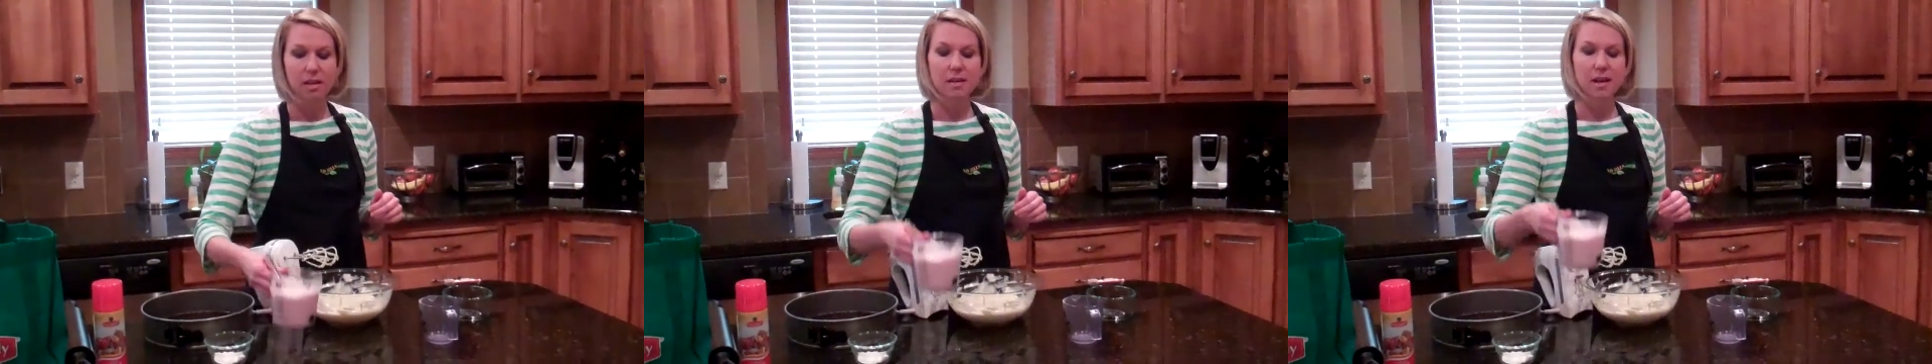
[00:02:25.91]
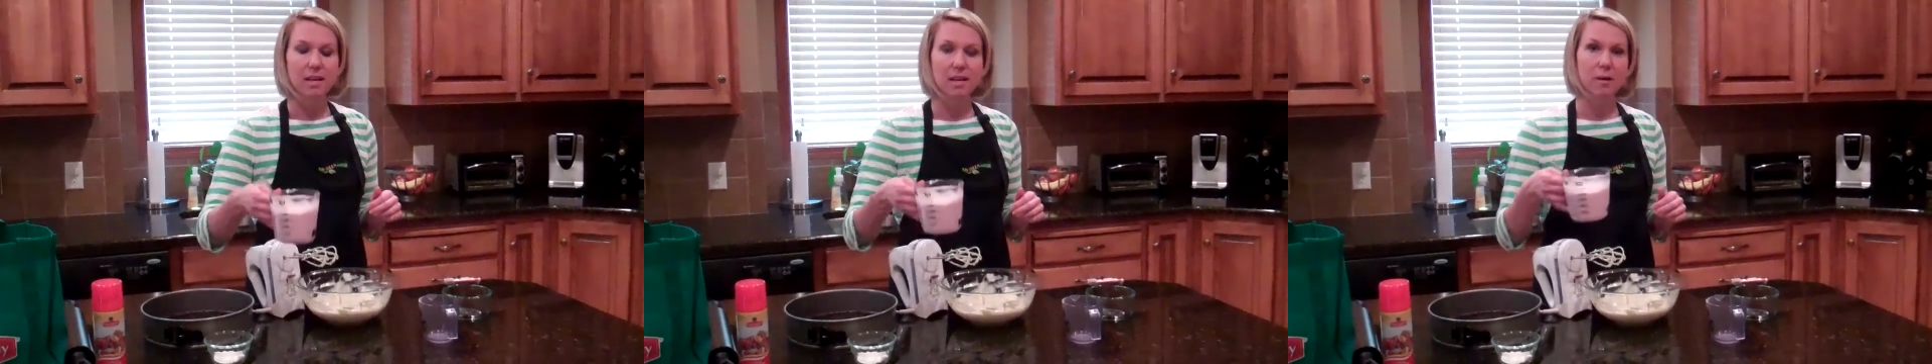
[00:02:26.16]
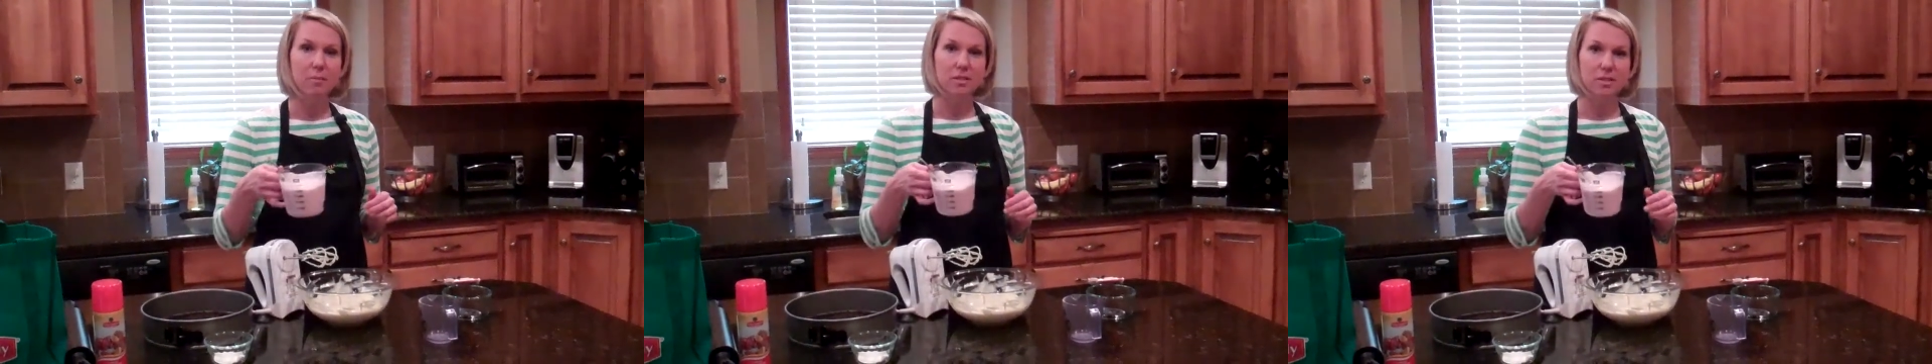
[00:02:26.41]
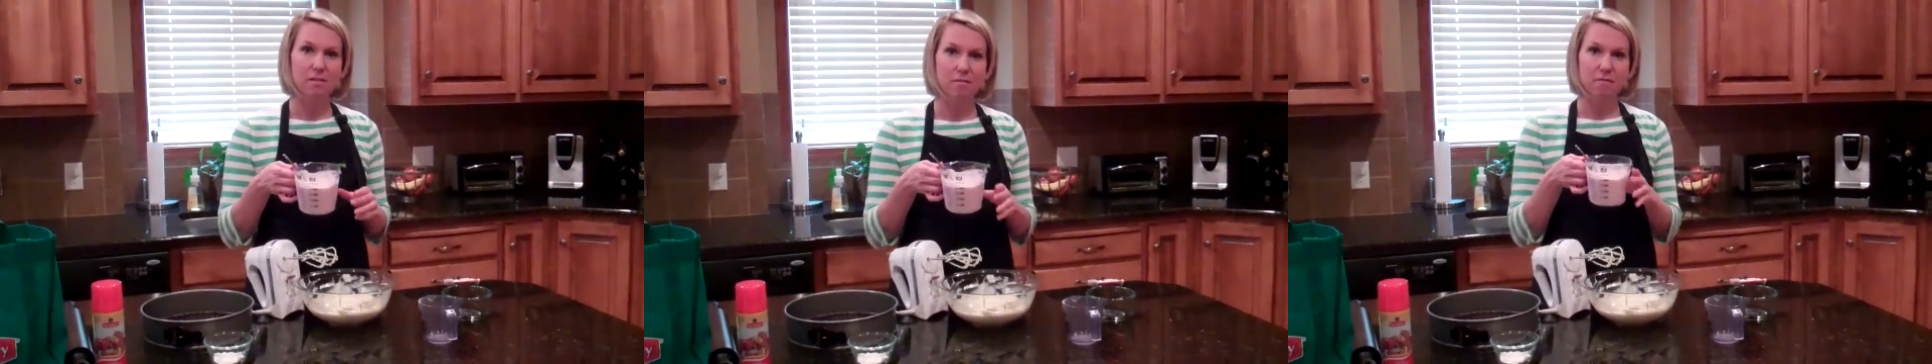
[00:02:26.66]

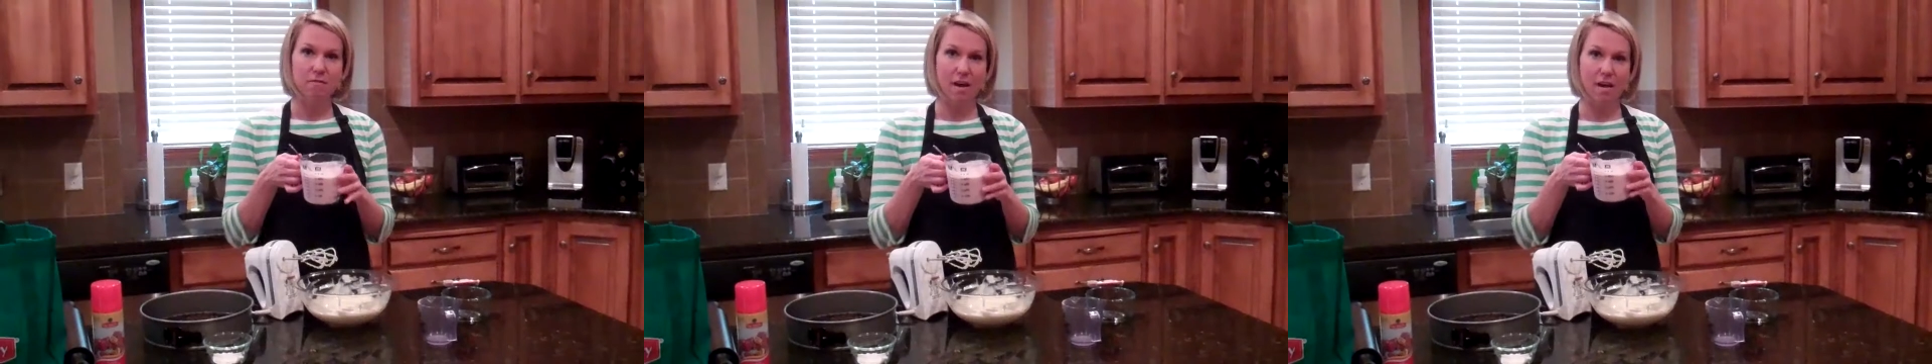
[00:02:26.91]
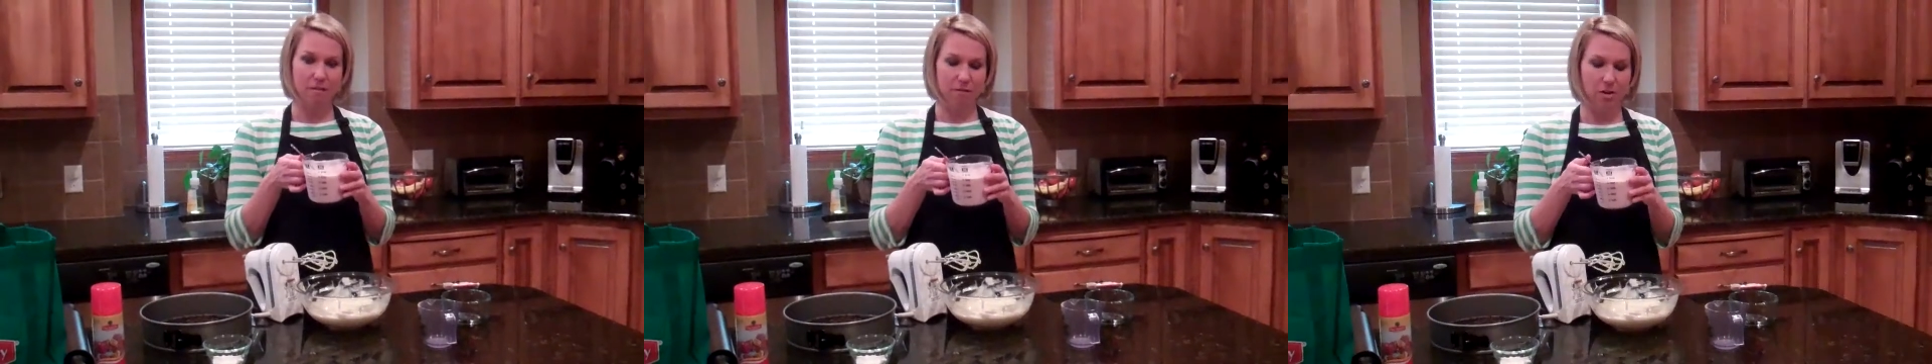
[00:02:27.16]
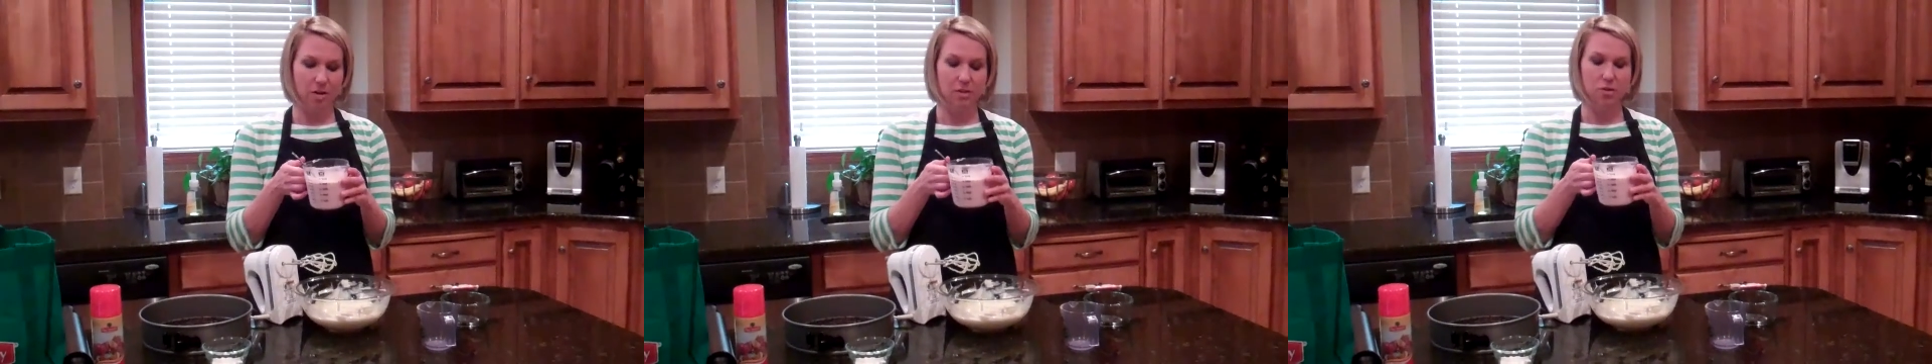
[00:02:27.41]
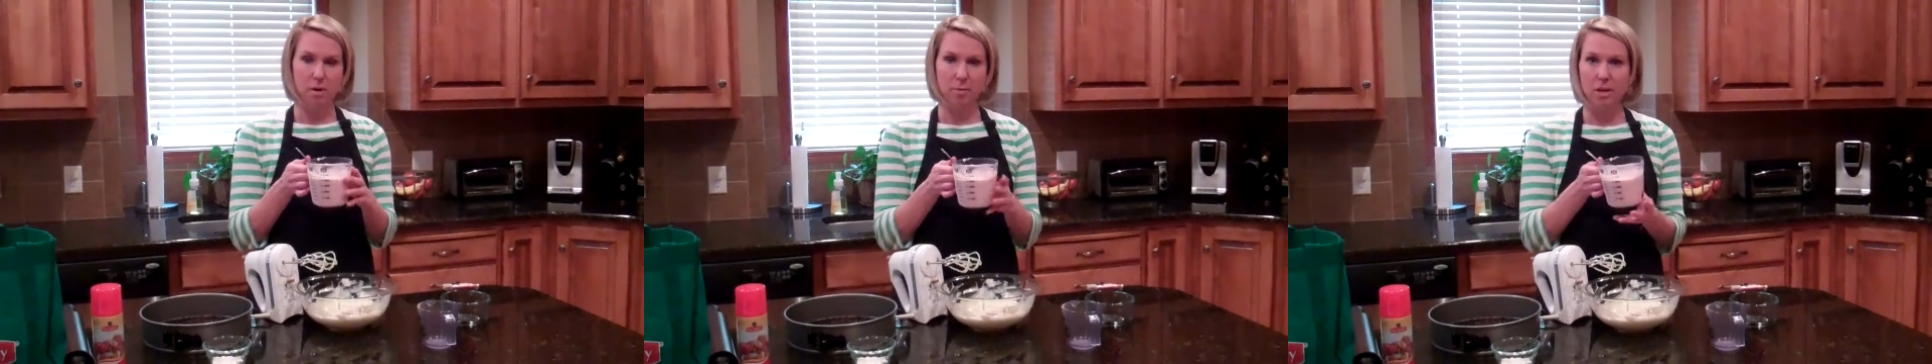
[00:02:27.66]
99% fat-free
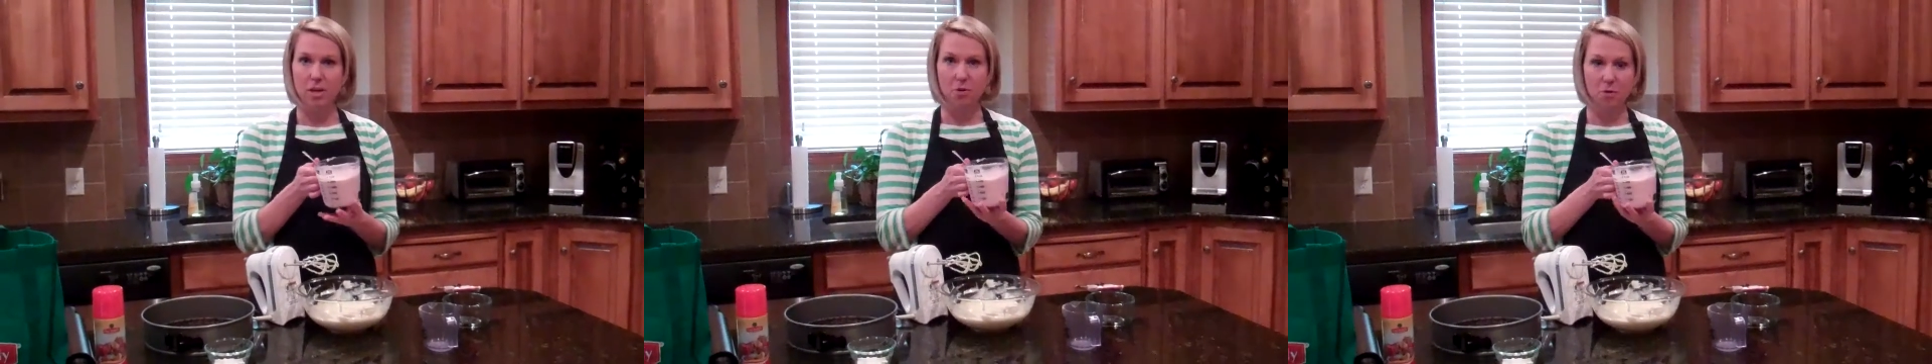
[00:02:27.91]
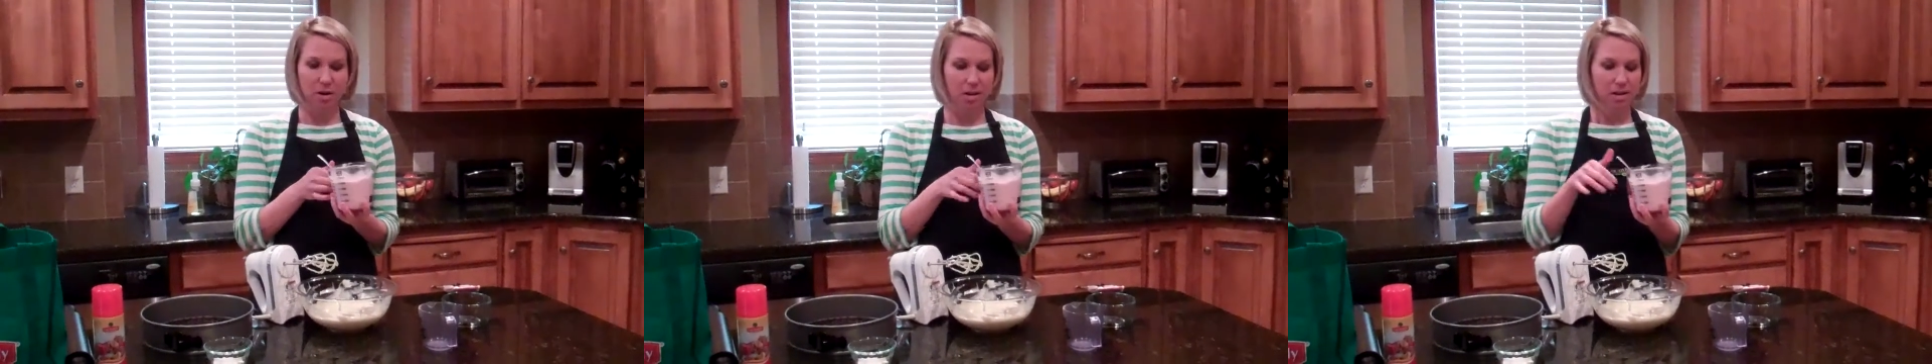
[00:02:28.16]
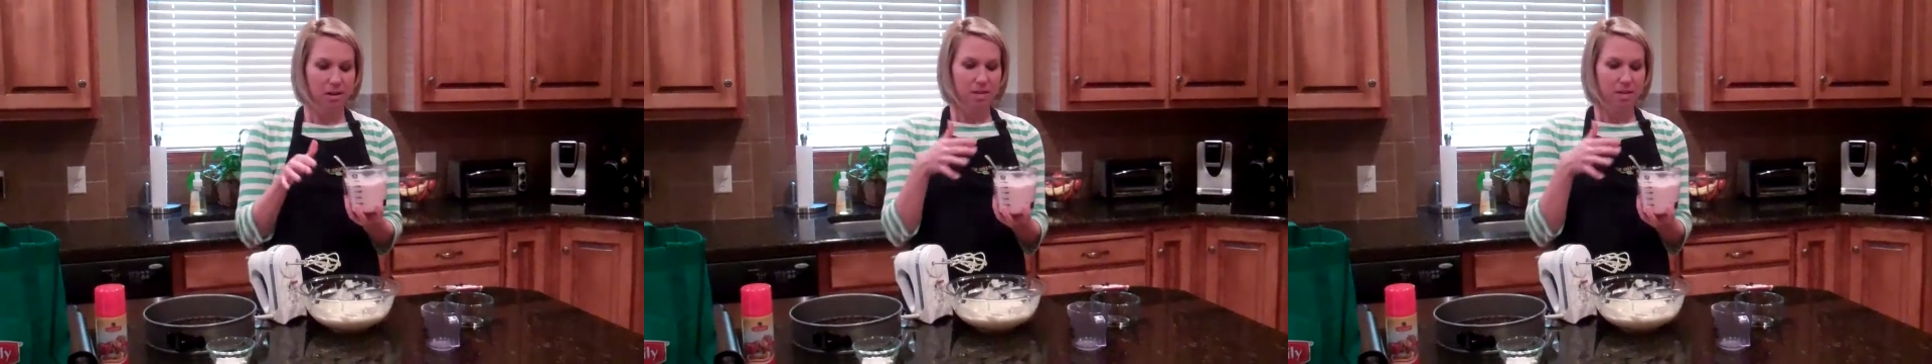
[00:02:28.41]
strawberry yogurt.